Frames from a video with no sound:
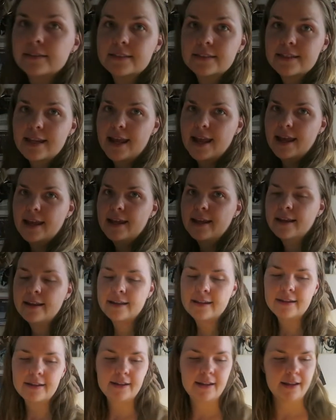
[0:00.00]
today,
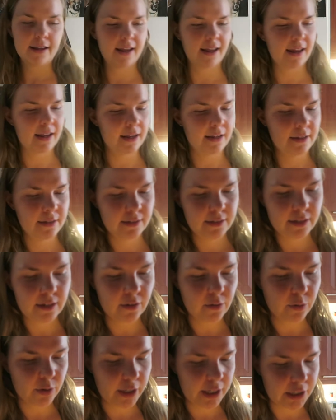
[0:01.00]
and
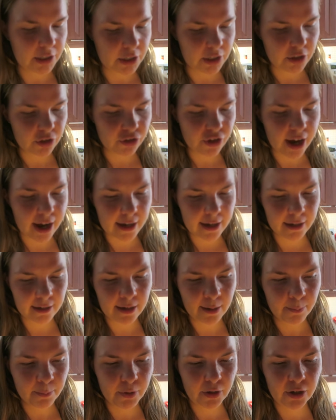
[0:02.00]
according to the tracking
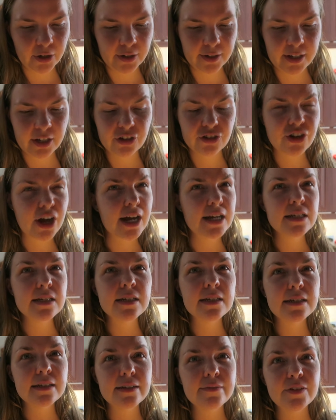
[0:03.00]
number, they tried to
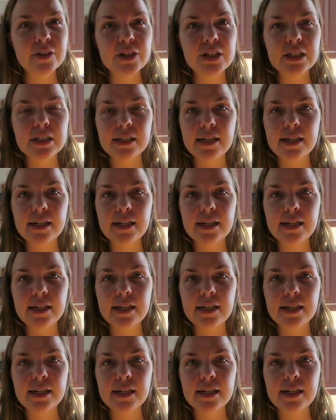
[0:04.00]
deliver it